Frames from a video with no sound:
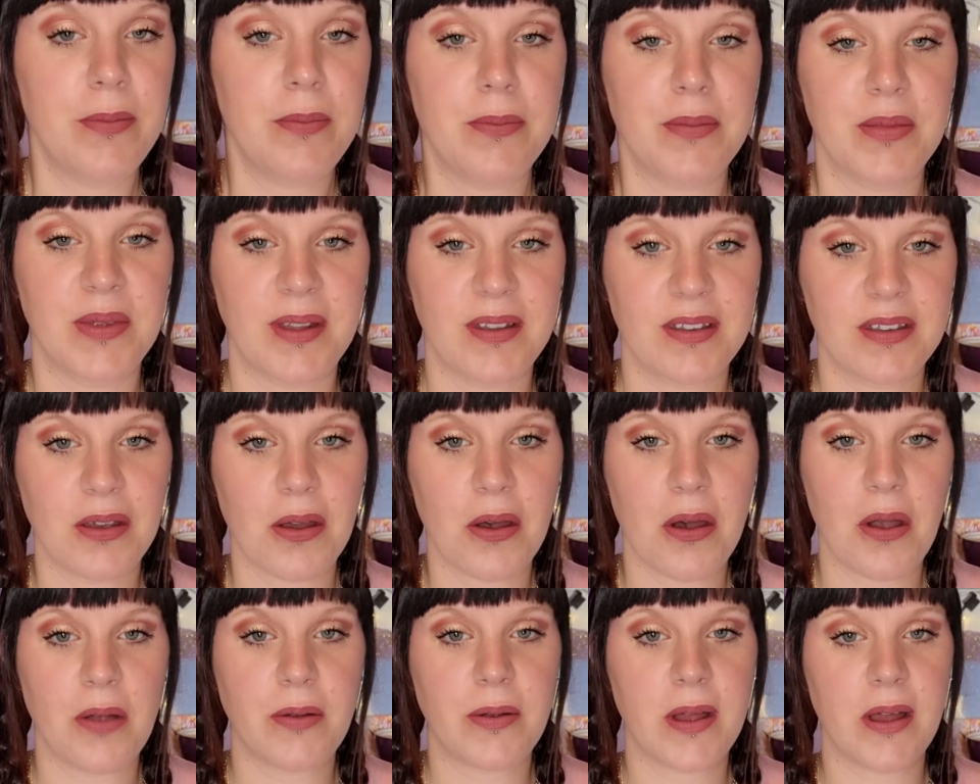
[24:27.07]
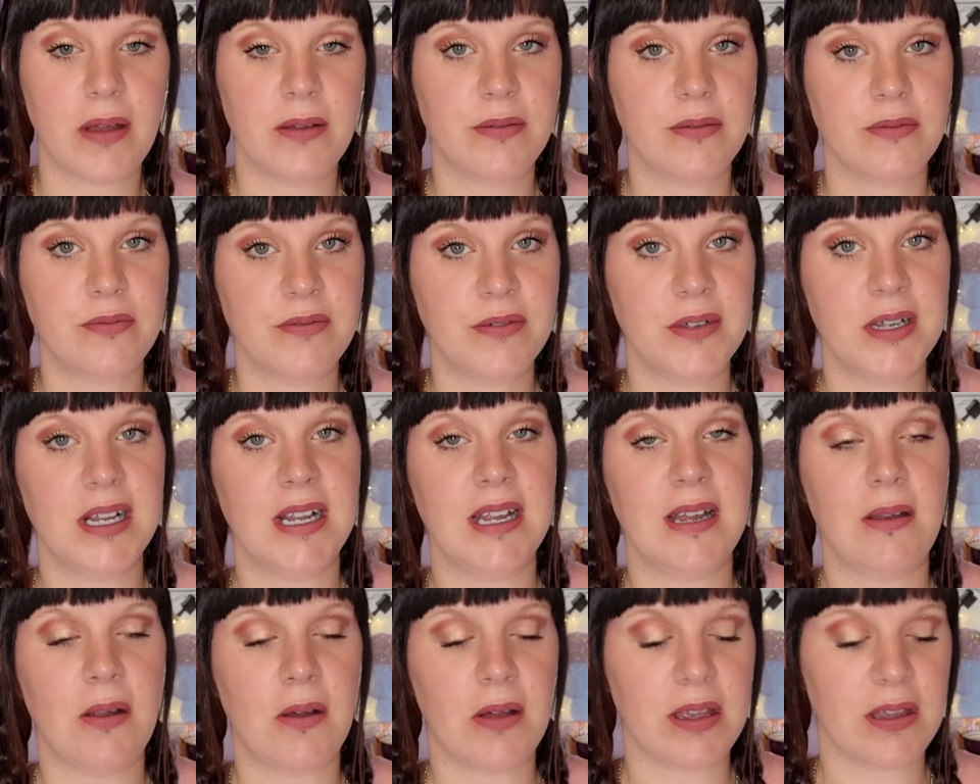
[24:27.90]
Mascara,
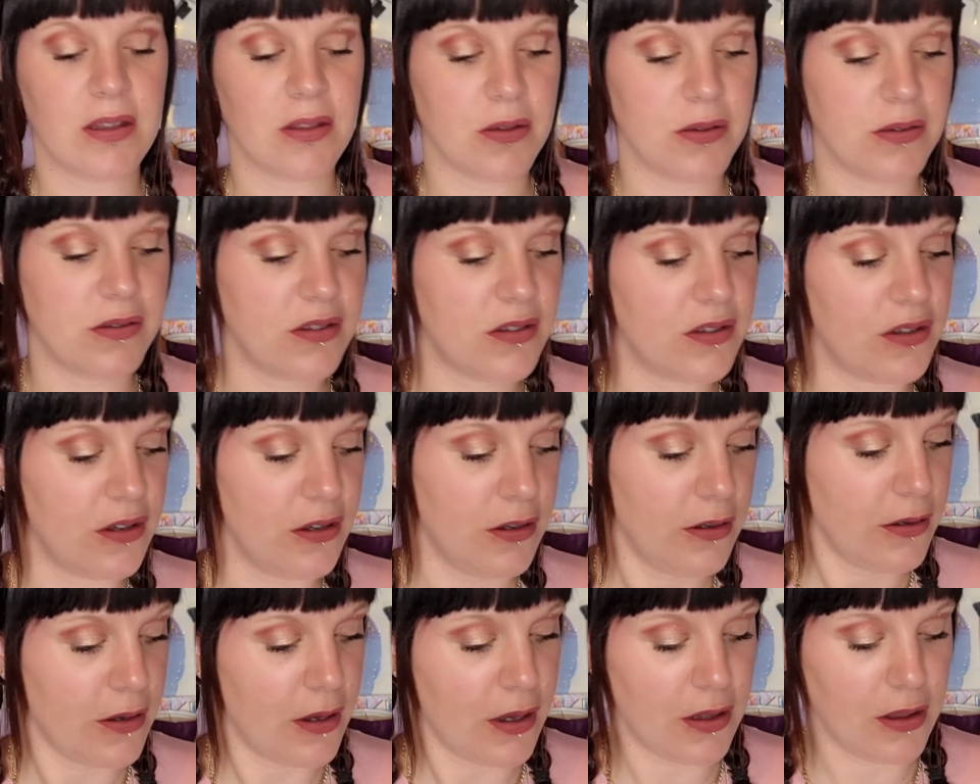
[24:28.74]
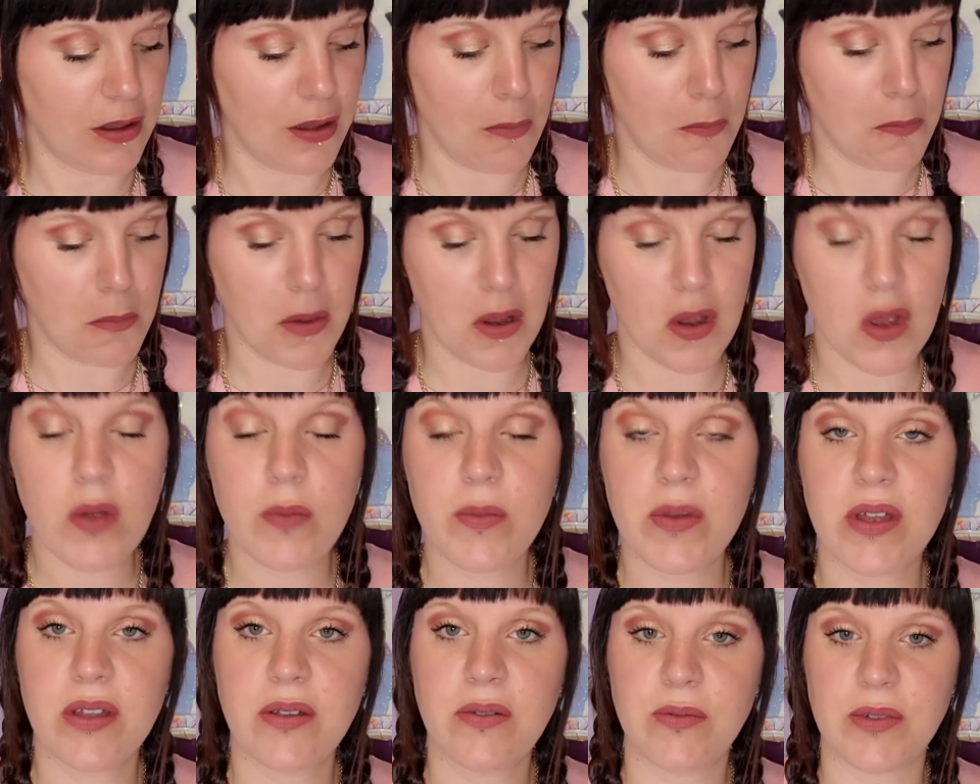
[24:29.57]
really like those two at the
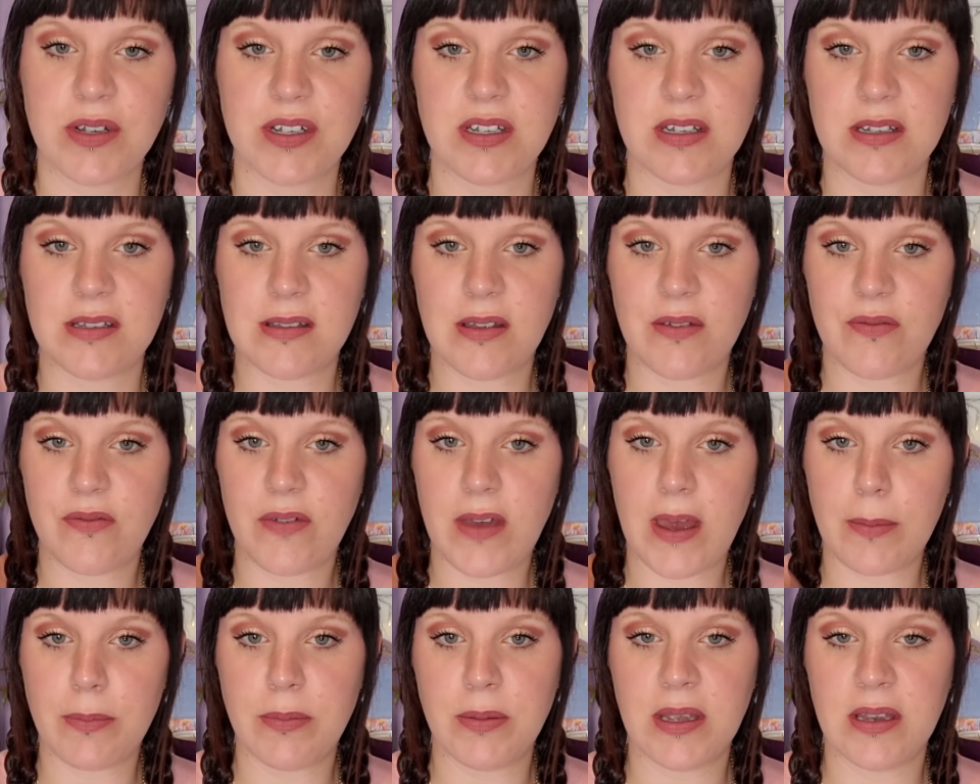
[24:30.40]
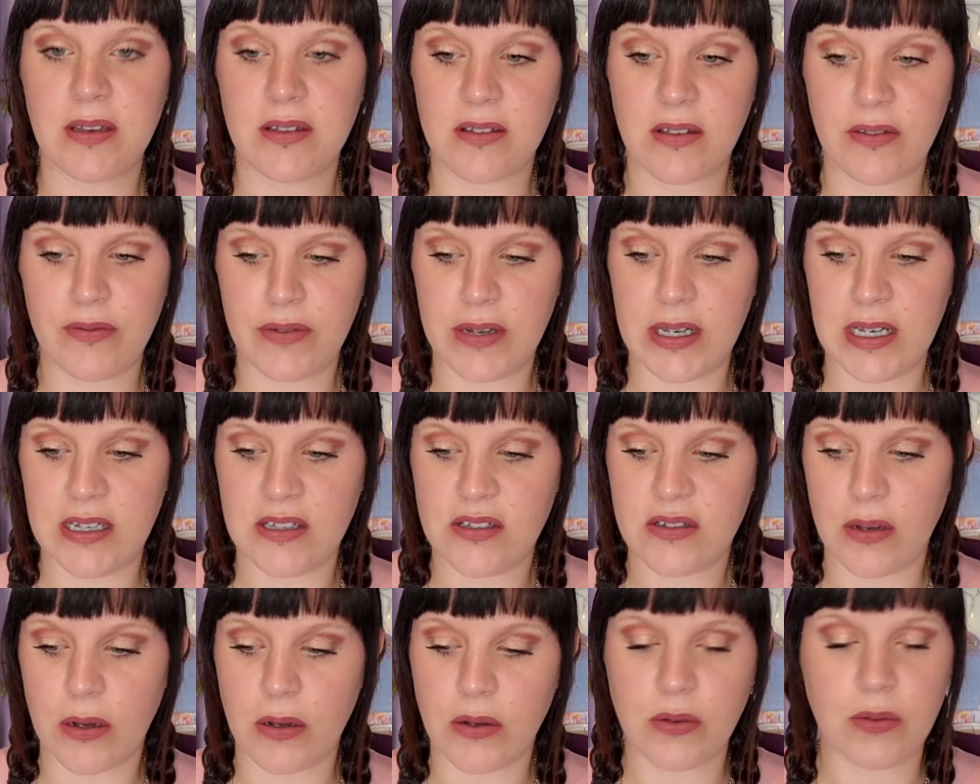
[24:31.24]
moment, which is fab because I've really
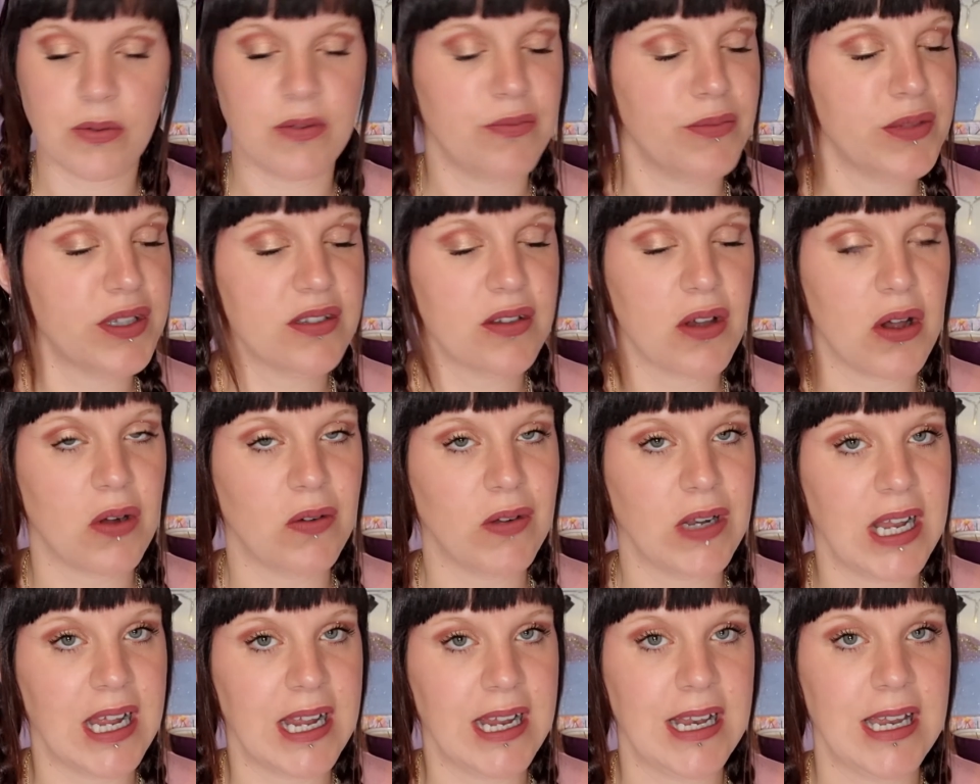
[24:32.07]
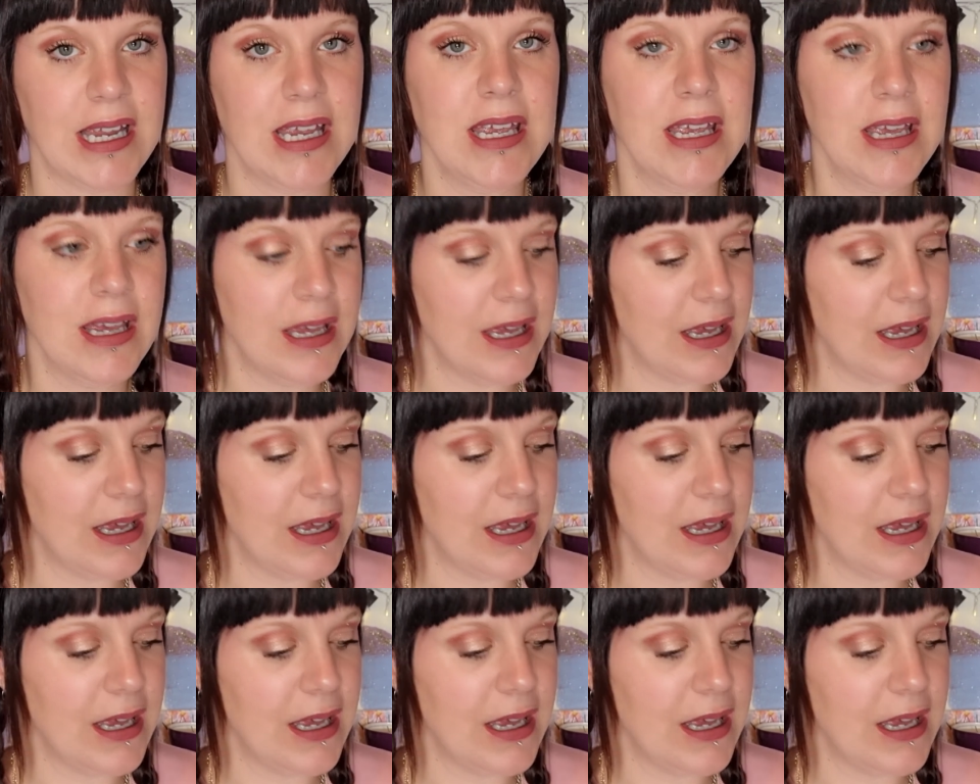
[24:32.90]
struggled with mascara lately.